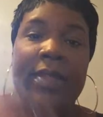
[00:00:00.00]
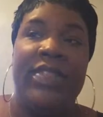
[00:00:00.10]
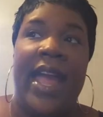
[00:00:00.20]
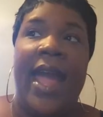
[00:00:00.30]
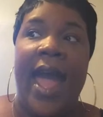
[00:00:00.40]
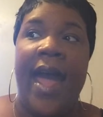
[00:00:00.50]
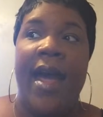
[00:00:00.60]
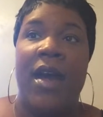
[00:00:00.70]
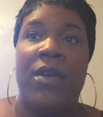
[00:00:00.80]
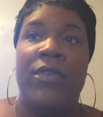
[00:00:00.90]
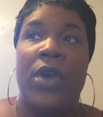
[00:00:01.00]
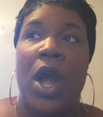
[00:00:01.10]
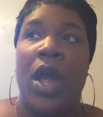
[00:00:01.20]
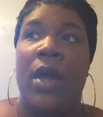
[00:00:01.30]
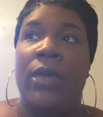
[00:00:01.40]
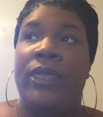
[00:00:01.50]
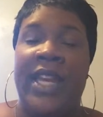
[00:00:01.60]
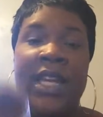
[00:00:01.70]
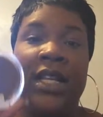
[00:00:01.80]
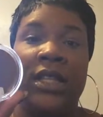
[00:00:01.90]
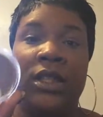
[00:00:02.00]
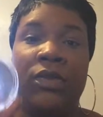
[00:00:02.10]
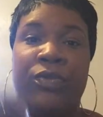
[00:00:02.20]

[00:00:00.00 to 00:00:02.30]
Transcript: They have these